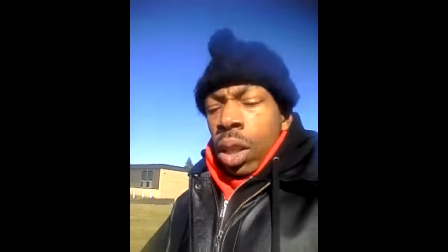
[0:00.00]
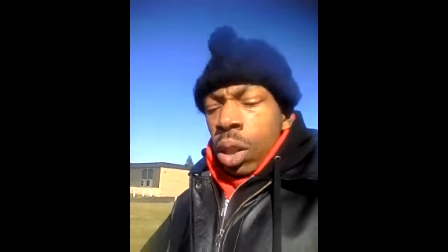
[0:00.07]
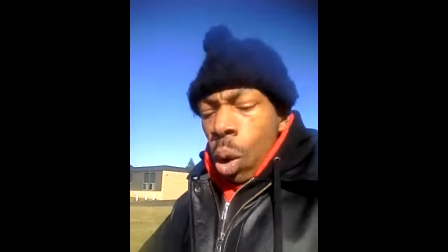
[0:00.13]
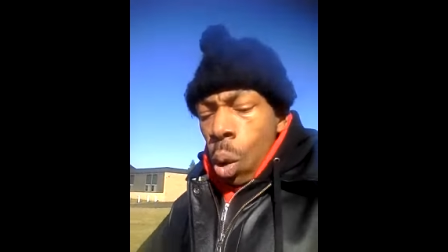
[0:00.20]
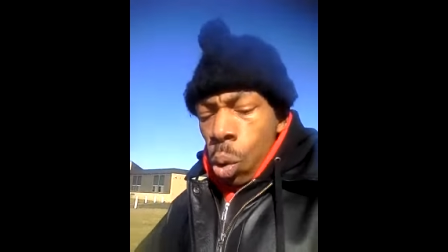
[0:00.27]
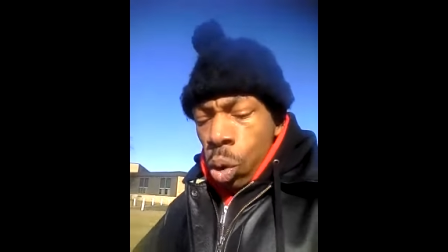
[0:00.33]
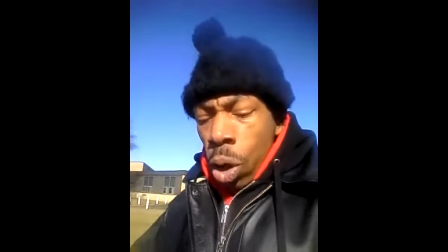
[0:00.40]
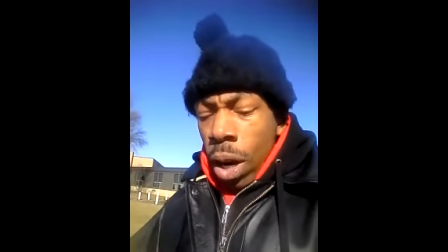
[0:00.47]

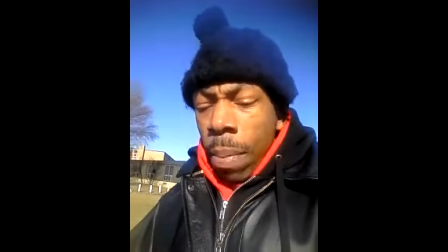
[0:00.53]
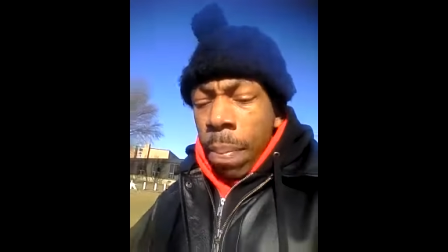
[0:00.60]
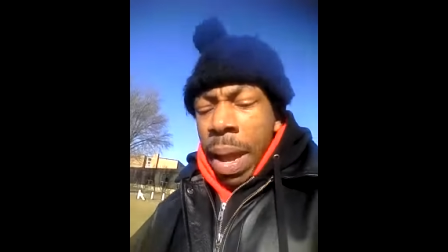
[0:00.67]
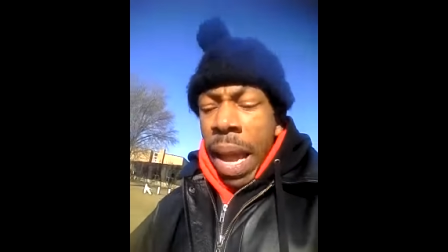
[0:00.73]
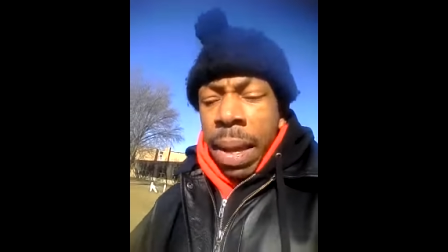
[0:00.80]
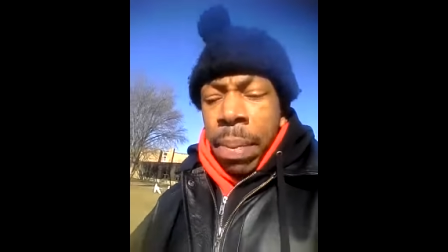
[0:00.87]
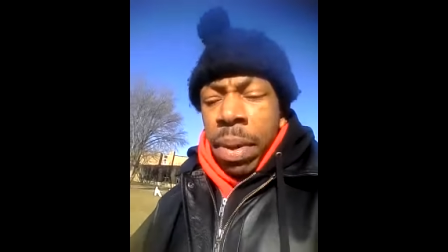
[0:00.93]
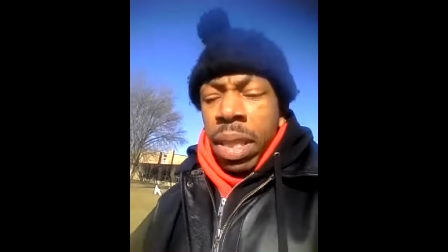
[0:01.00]
Those are the
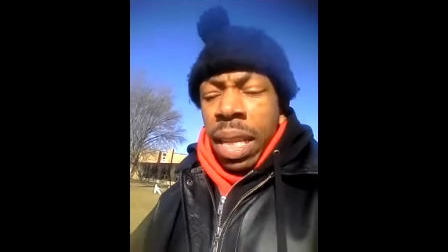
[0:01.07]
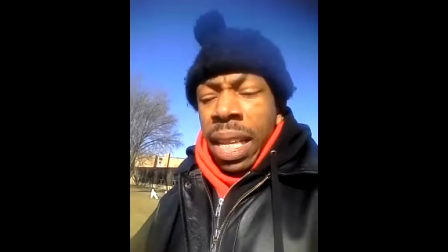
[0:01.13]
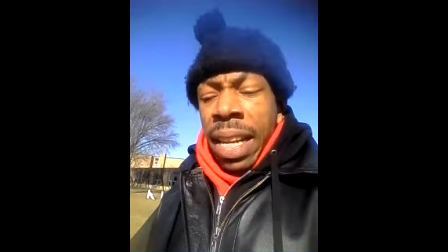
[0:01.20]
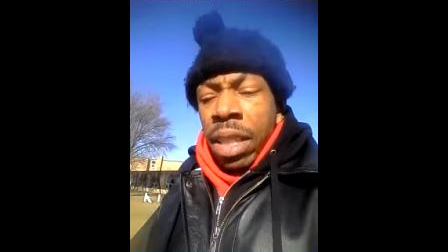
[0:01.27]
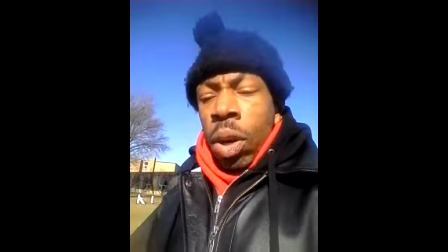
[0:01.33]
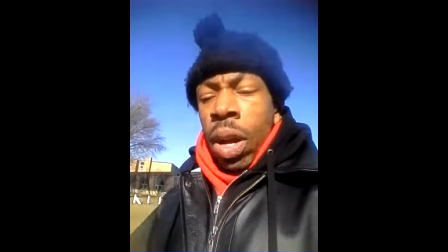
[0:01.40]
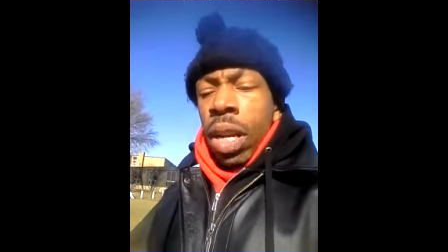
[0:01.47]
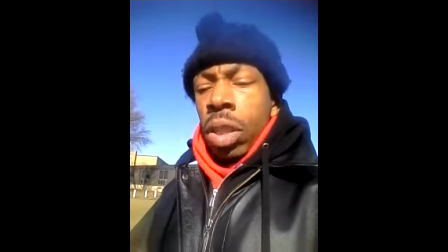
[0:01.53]
babies that they
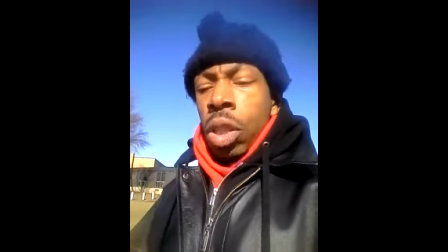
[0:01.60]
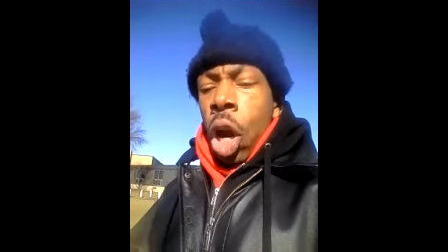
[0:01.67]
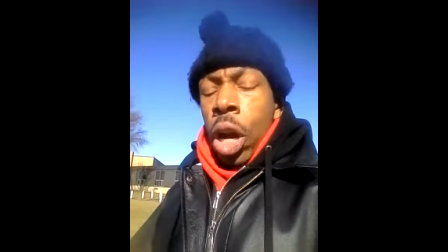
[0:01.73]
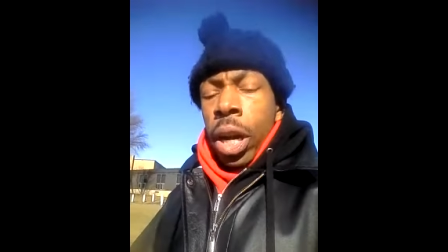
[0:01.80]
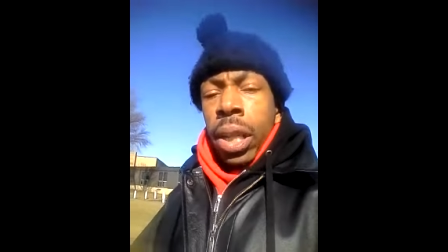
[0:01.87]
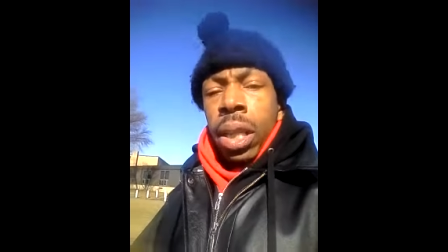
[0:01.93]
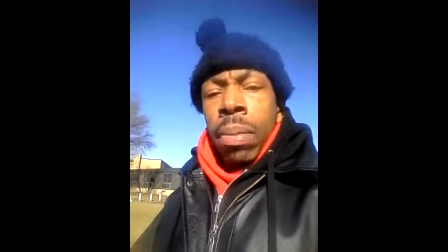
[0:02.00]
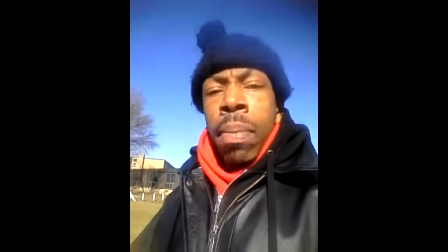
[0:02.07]
try to
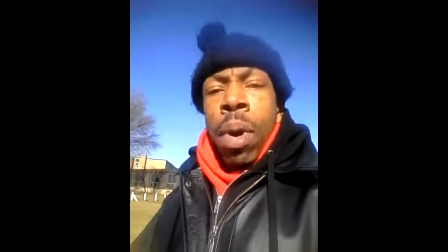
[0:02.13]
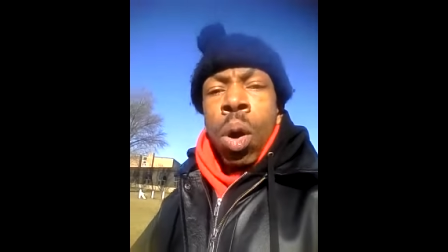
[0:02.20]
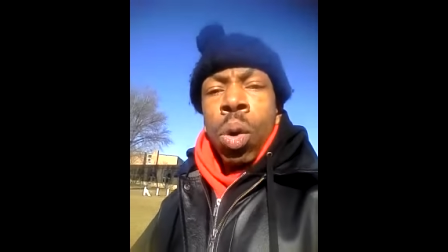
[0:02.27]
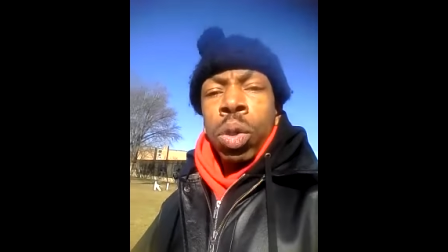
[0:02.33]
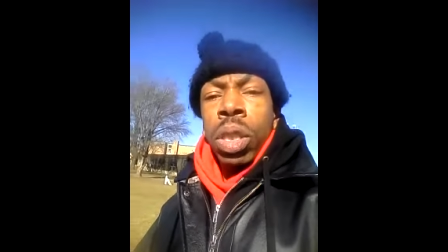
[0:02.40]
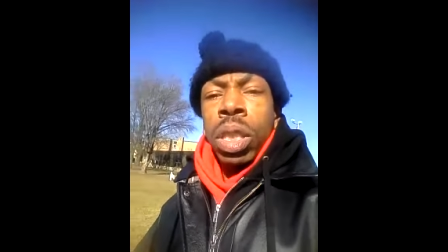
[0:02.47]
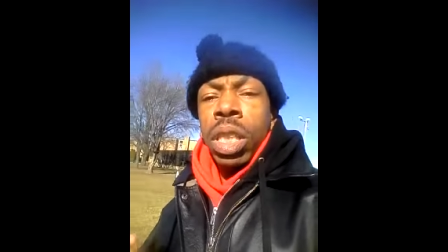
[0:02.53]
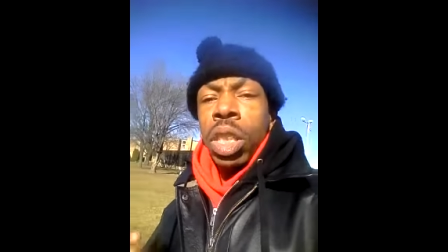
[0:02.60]
target the
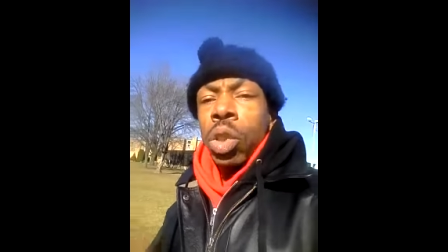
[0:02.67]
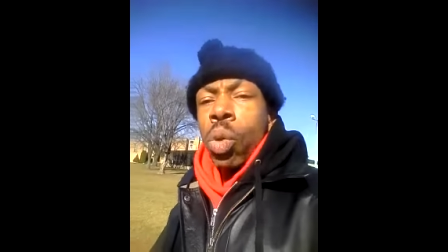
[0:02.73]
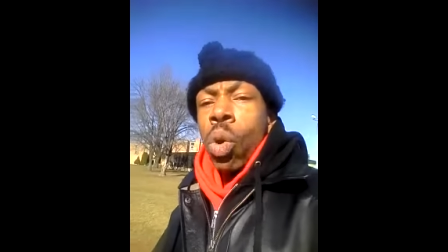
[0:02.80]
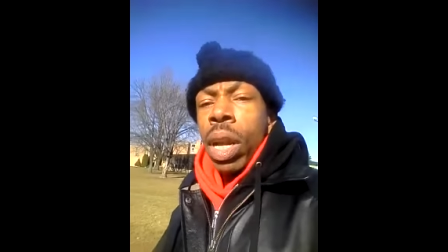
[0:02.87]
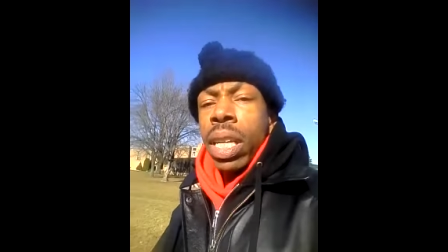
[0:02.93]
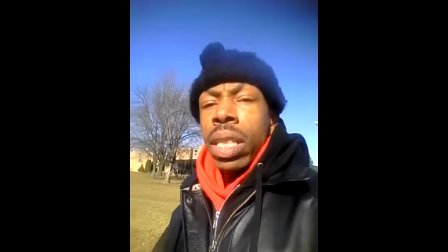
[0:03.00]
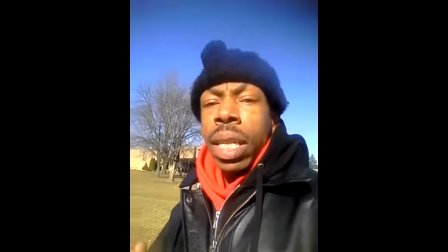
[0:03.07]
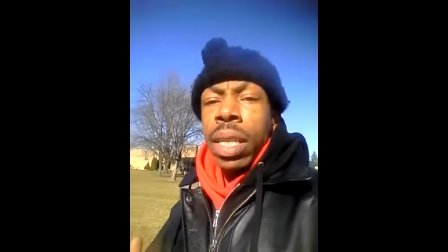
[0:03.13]
most to destroy
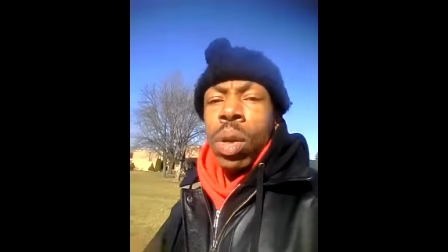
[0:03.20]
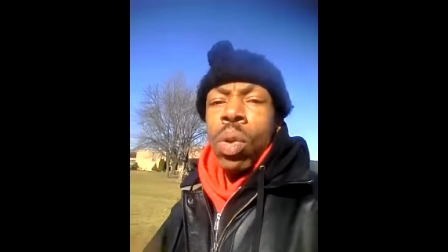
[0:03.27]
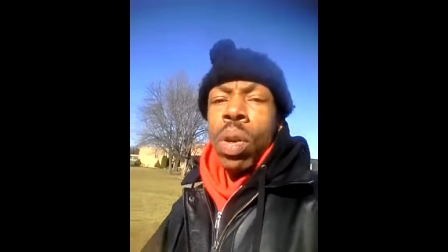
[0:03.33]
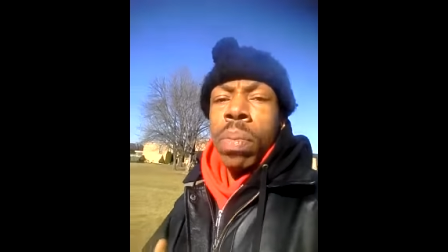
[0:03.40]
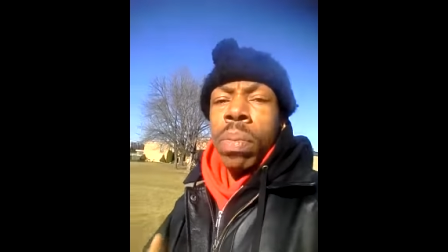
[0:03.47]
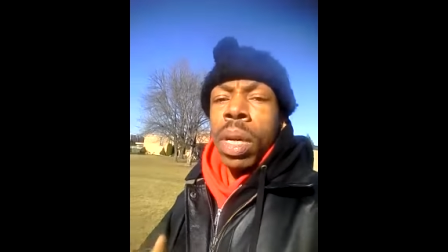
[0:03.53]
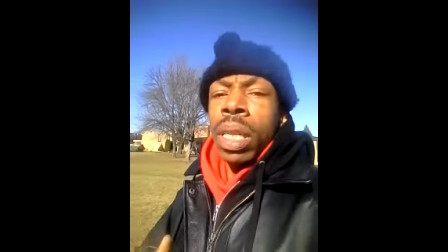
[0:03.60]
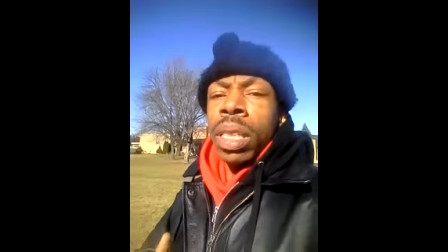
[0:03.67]
because they knew
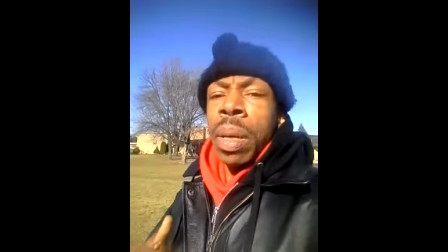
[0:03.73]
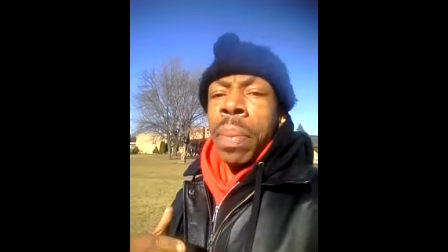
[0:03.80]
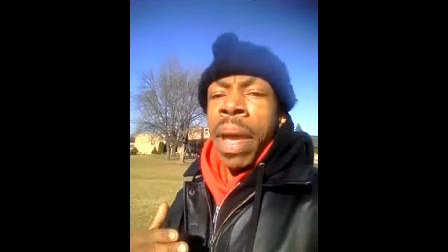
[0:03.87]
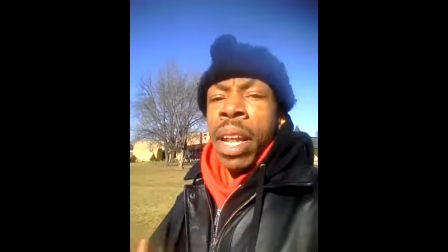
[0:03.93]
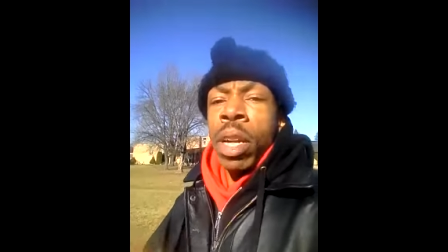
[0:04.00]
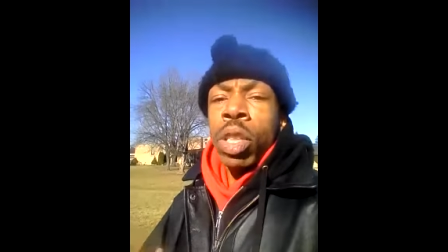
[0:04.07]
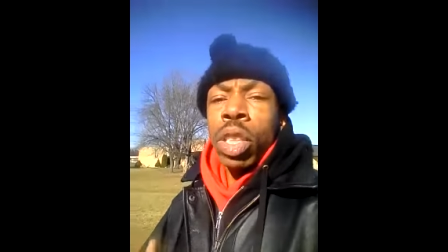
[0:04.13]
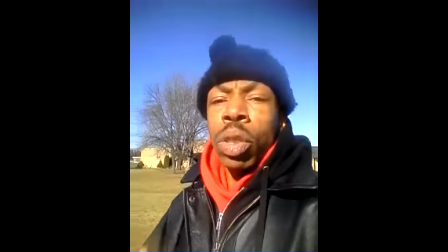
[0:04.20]
them uh, them
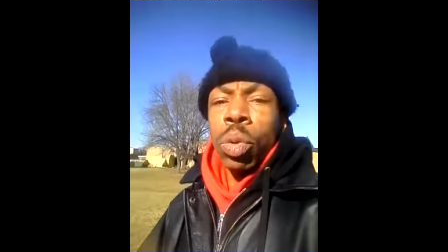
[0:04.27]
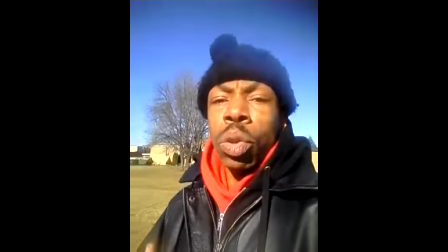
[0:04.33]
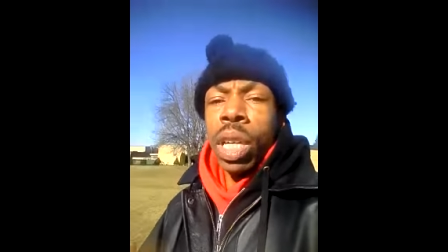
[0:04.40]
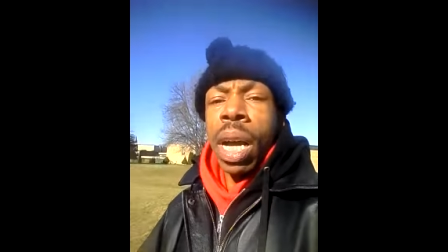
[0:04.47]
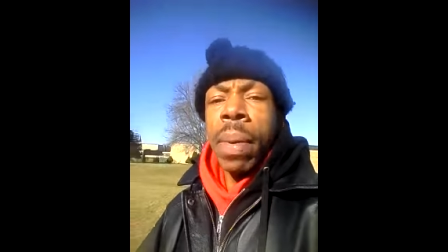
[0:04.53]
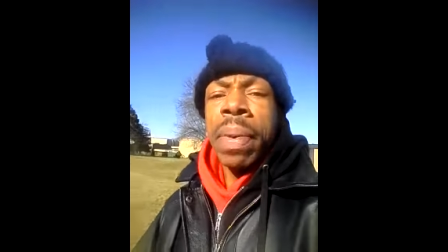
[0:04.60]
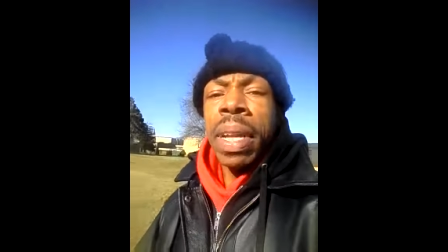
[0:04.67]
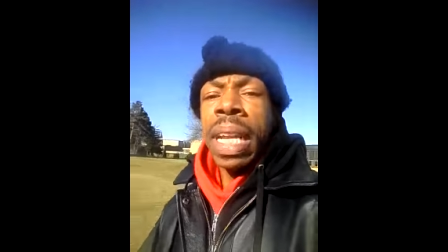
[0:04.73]
energies was
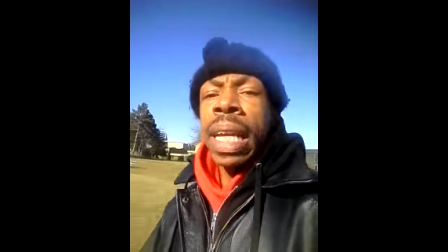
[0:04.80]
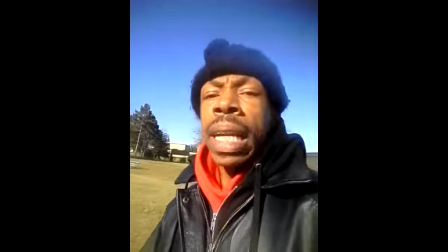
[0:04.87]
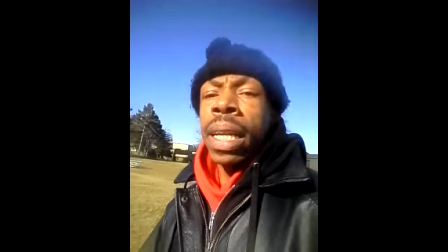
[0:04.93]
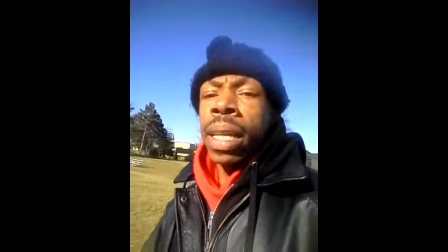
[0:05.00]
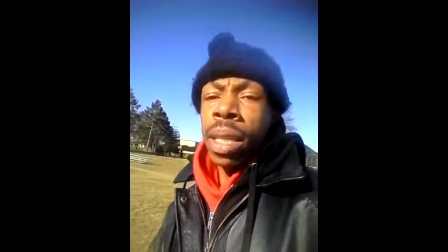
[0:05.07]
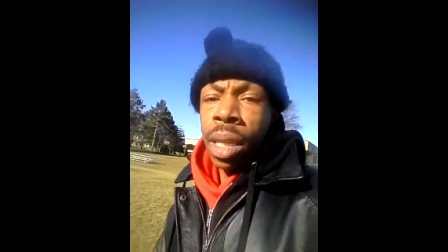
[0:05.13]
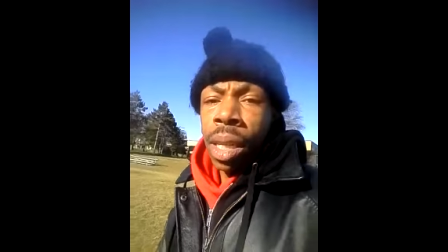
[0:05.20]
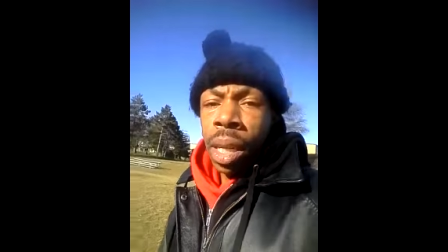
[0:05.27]
coming
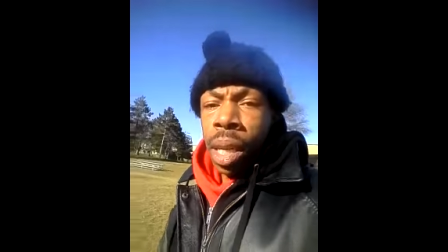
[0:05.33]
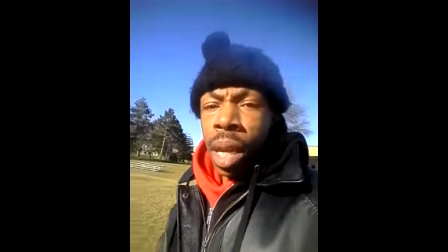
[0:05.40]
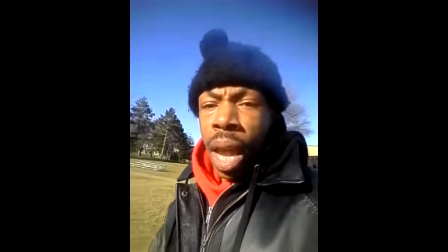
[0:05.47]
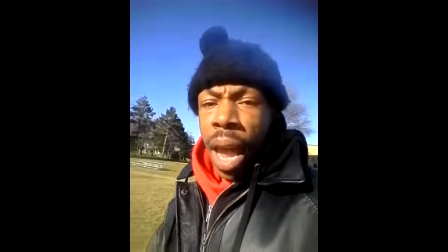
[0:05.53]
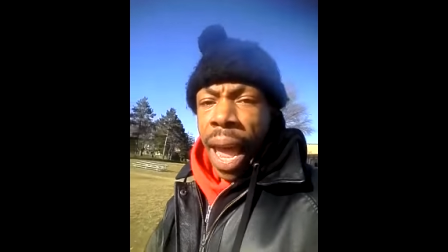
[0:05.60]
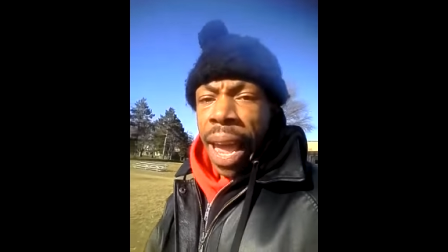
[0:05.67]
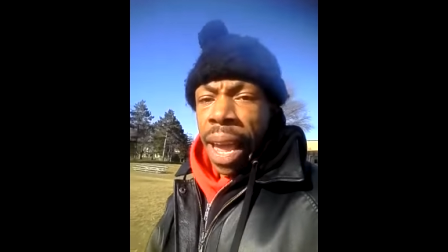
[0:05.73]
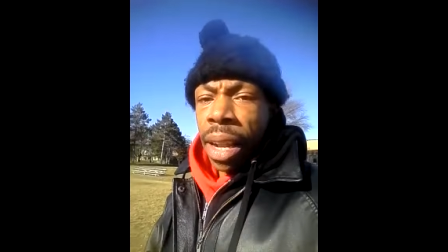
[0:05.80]
in,
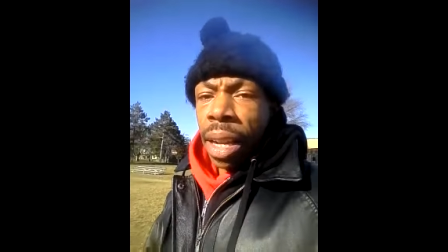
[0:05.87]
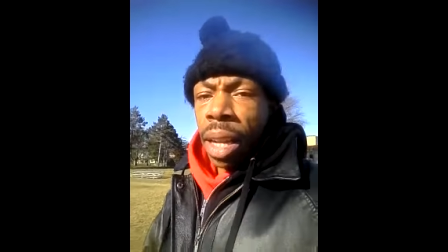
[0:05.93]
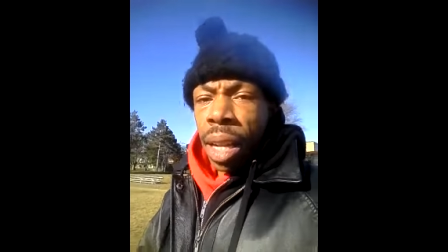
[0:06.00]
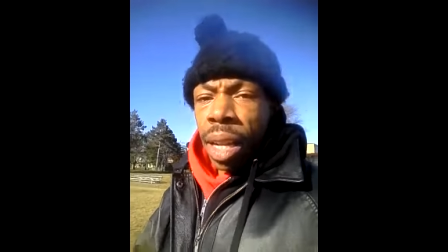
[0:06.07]
and